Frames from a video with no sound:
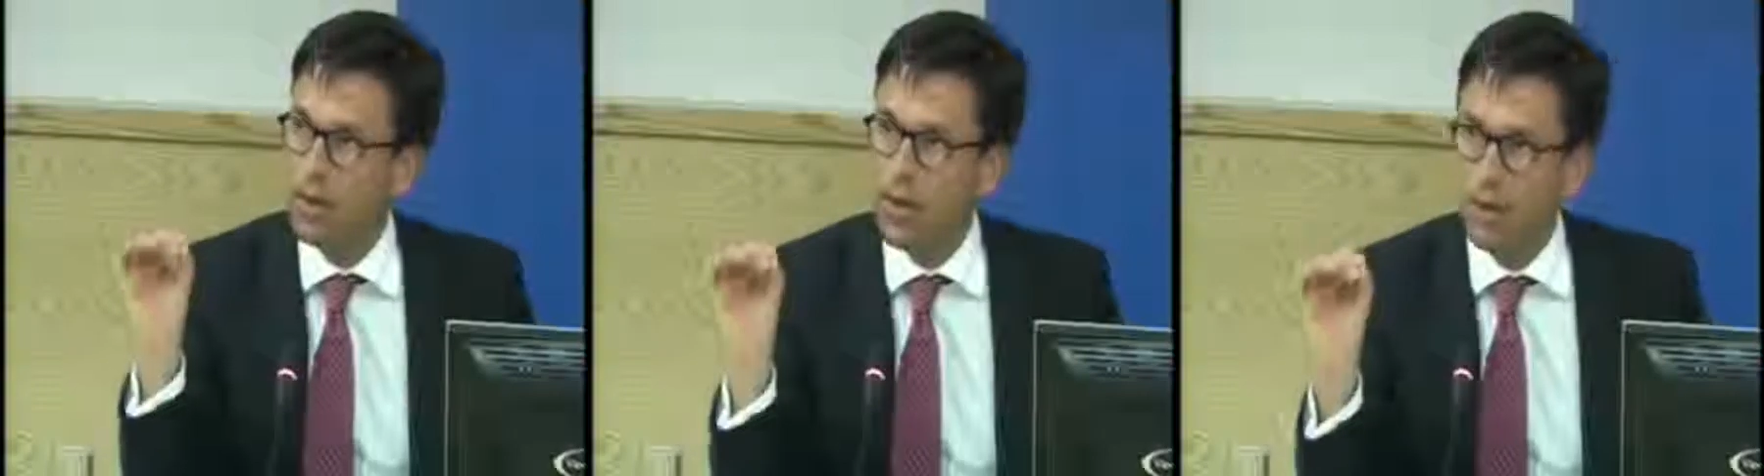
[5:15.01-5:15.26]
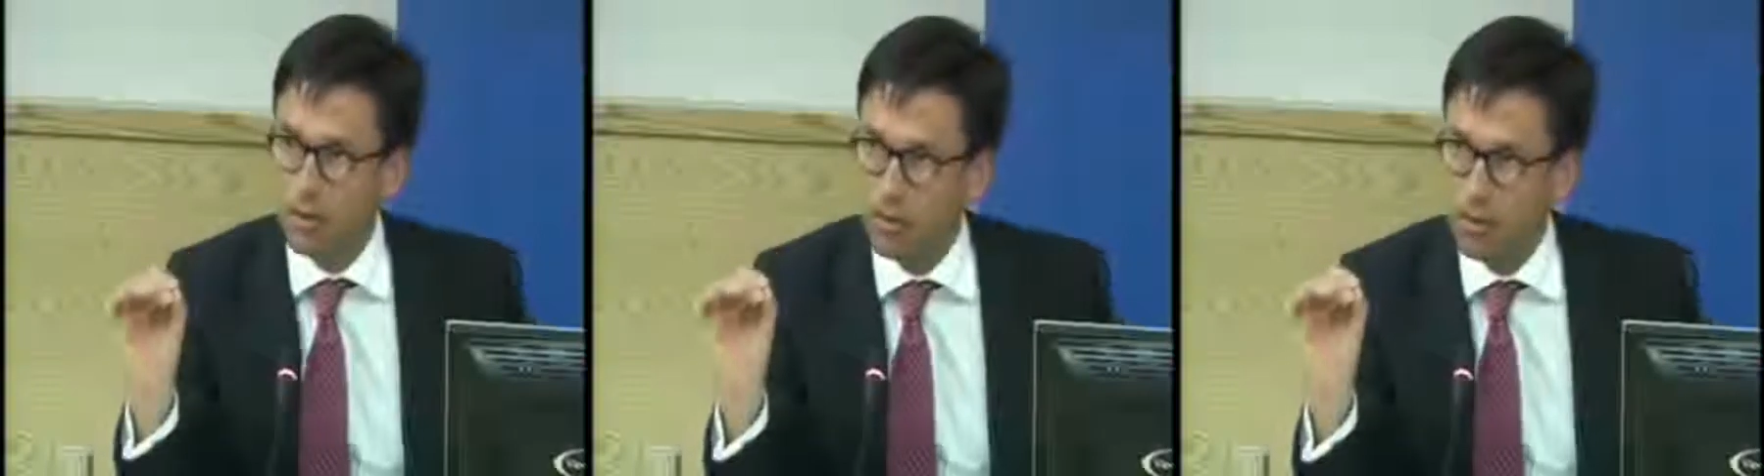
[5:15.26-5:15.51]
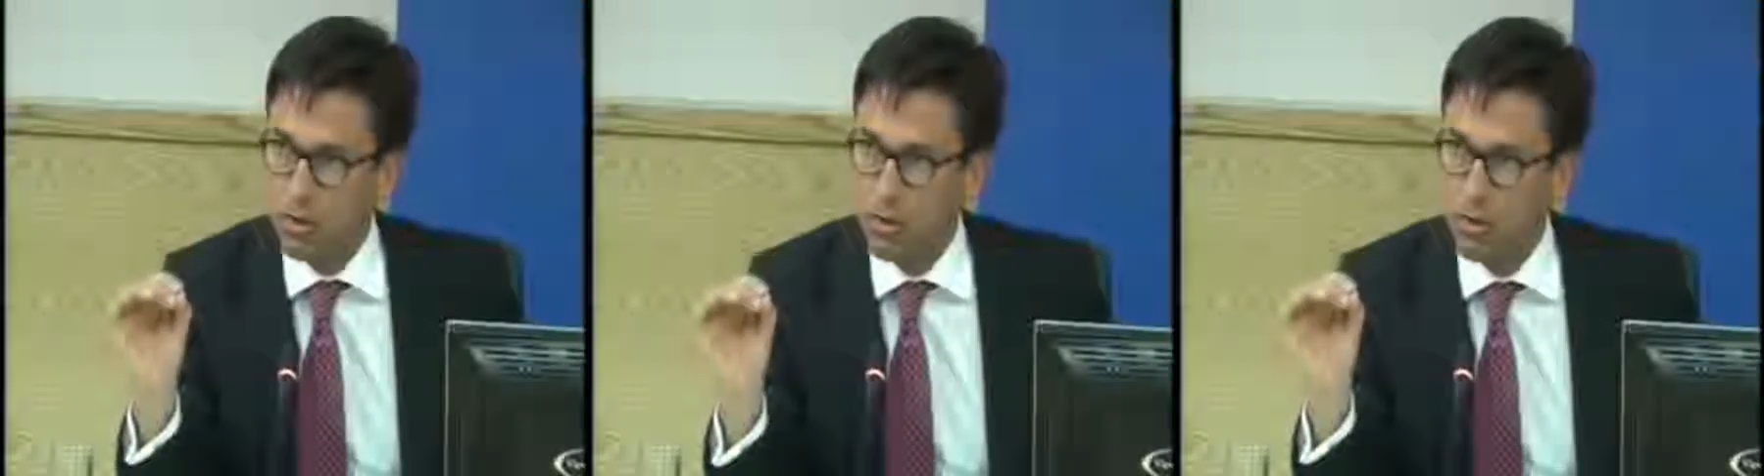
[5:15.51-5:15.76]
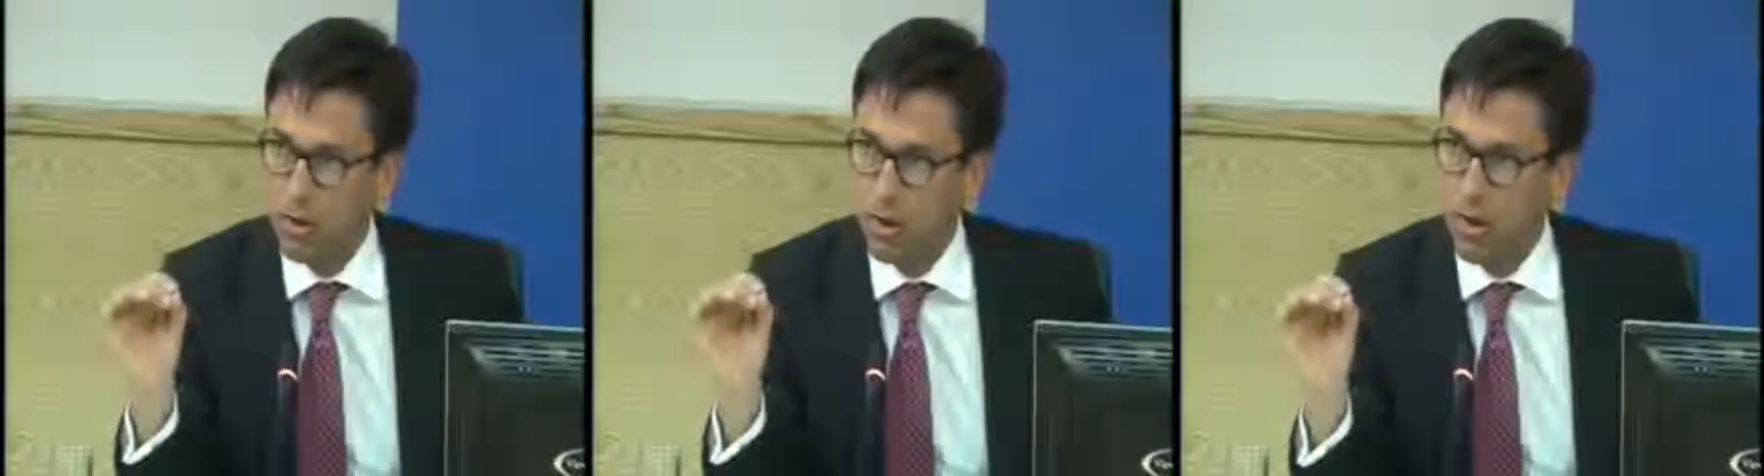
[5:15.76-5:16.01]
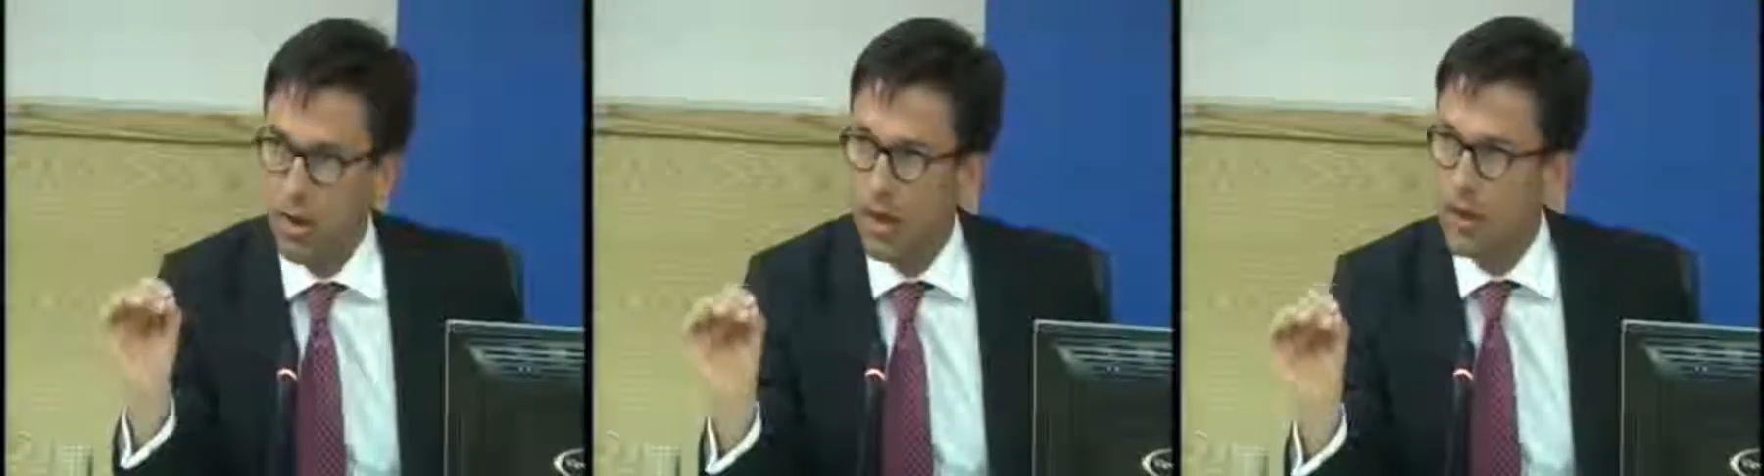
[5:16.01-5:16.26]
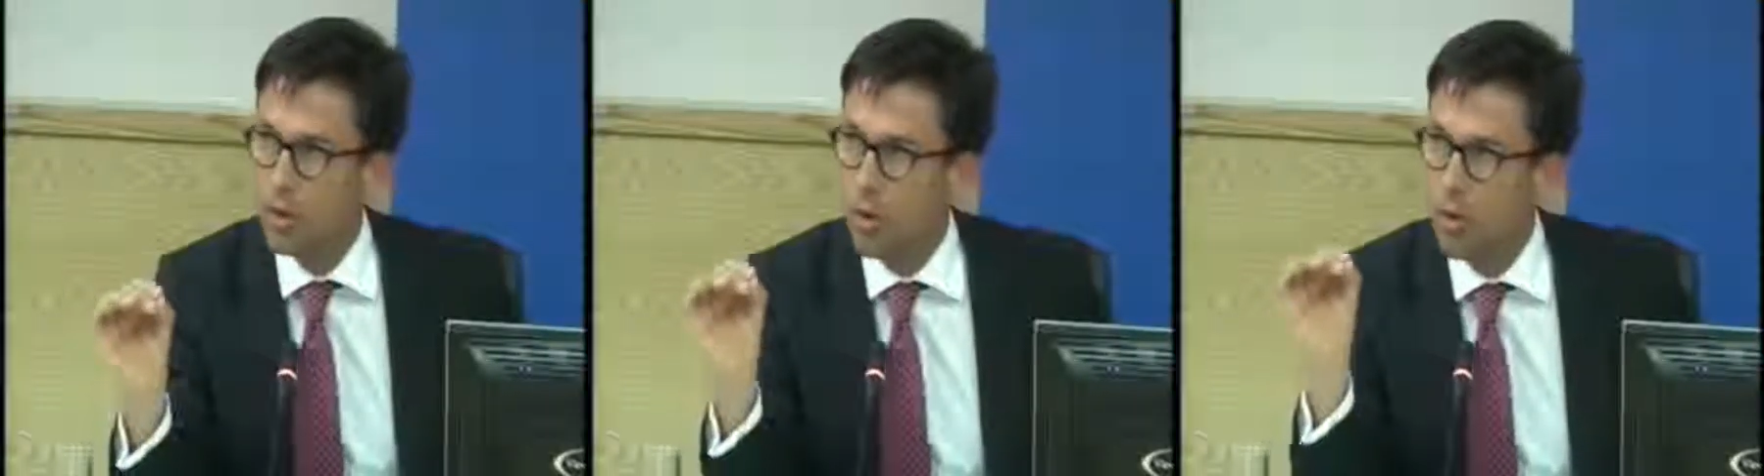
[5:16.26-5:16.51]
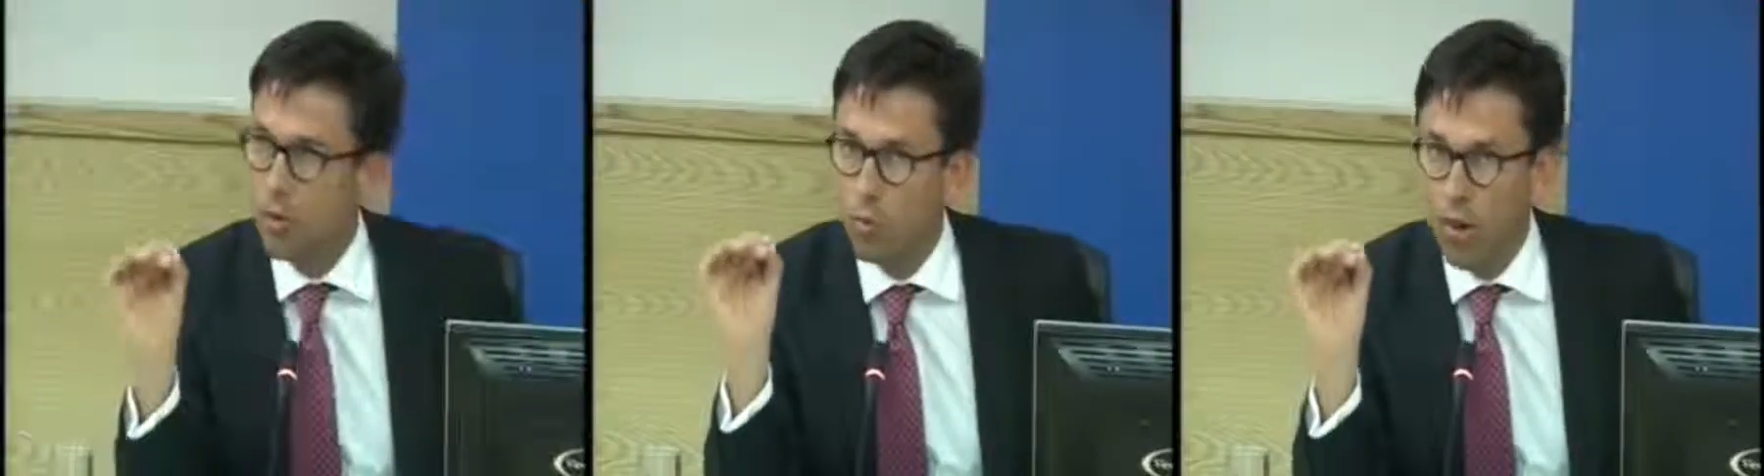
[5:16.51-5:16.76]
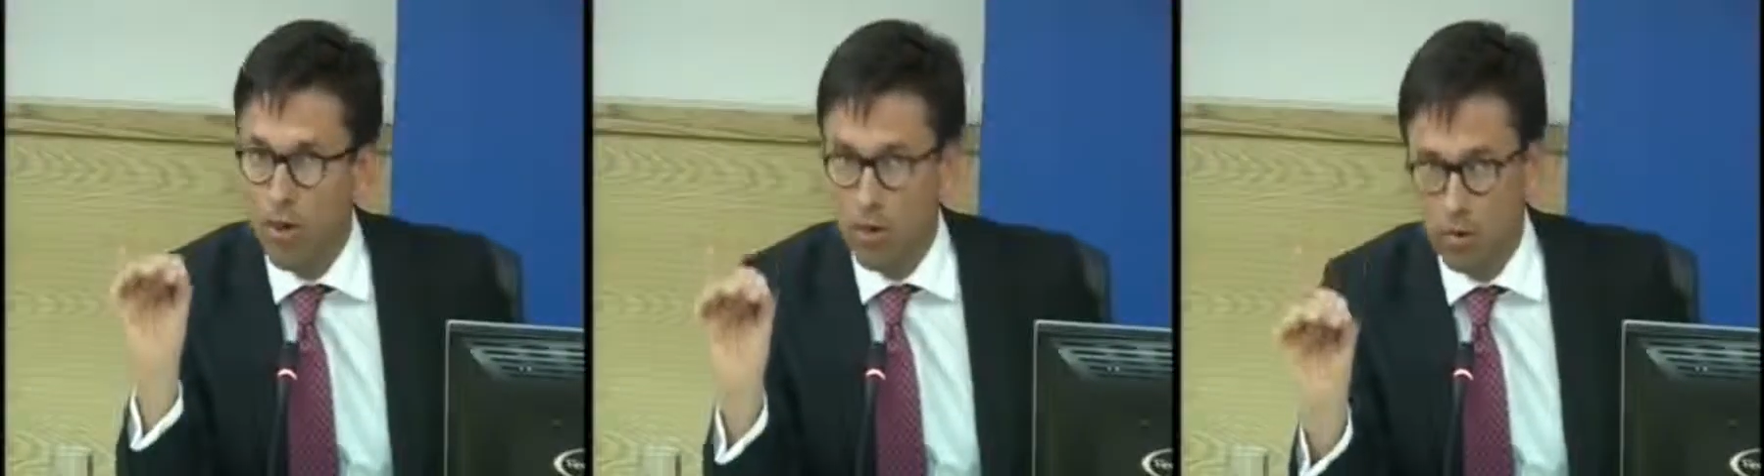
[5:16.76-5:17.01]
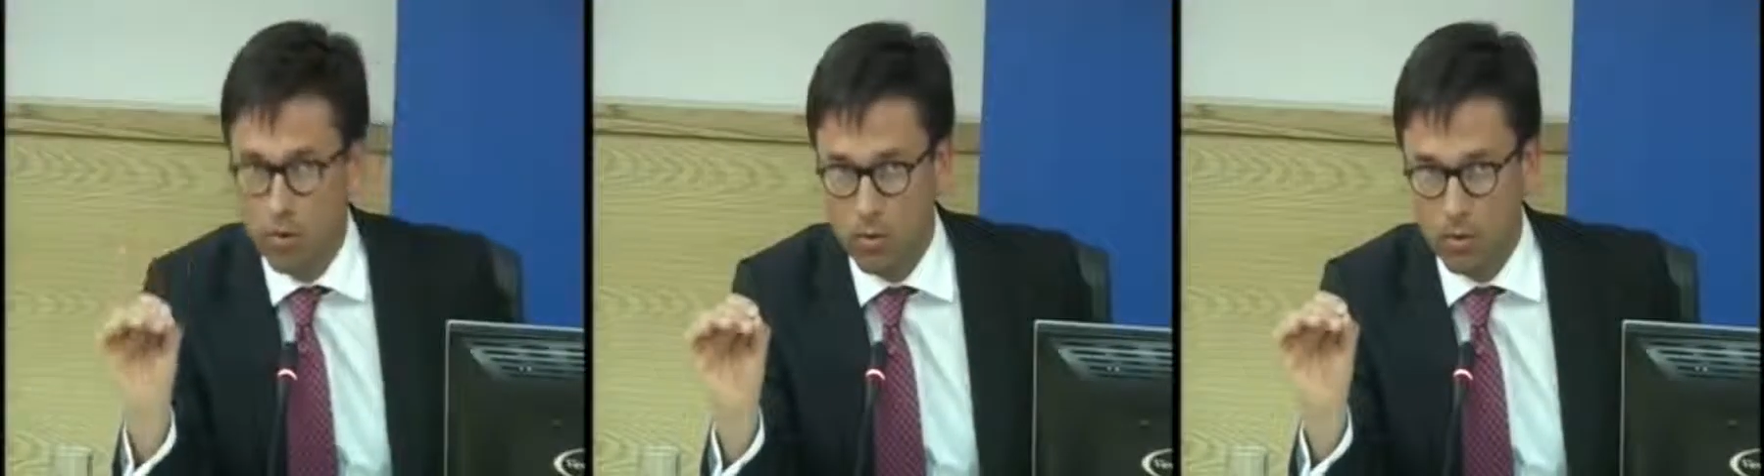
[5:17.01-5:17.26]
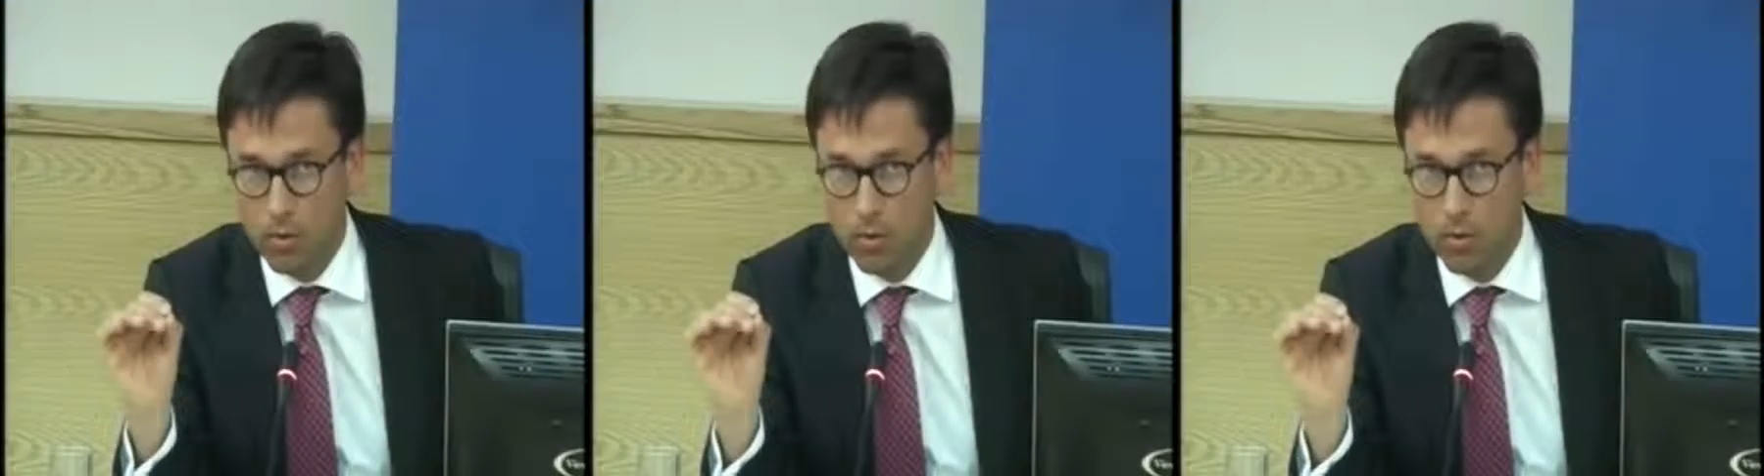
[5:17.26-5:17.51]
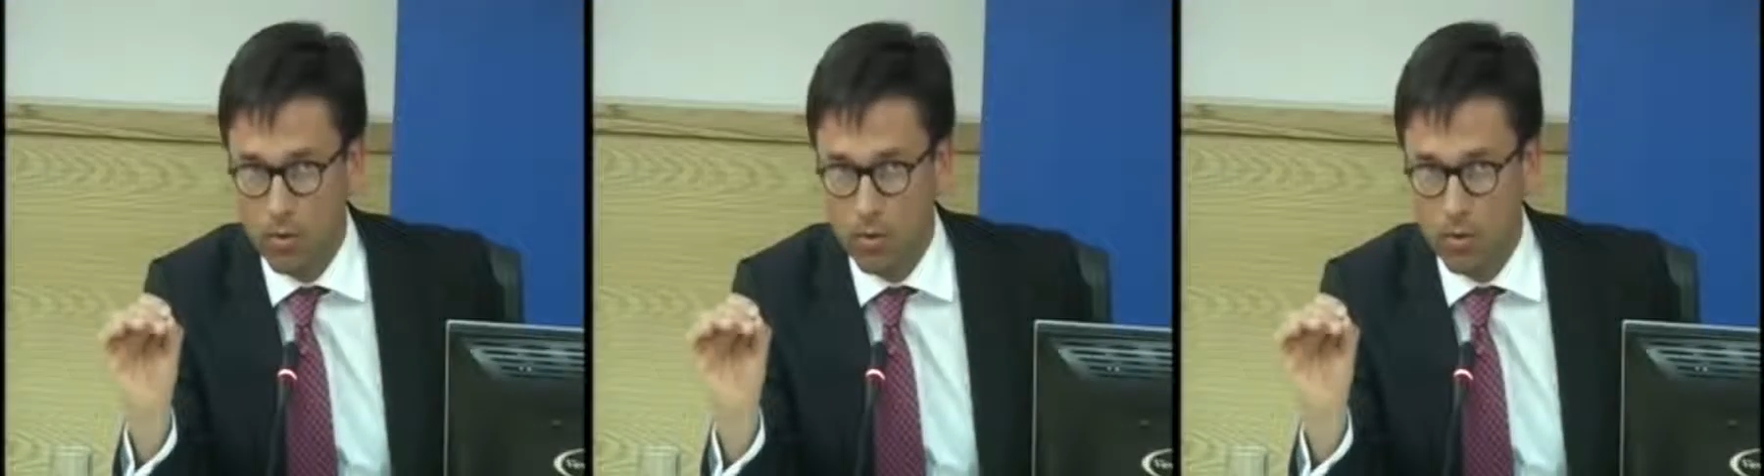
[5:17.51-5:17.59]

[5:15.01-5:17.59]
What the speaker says: letters. It's all brand new,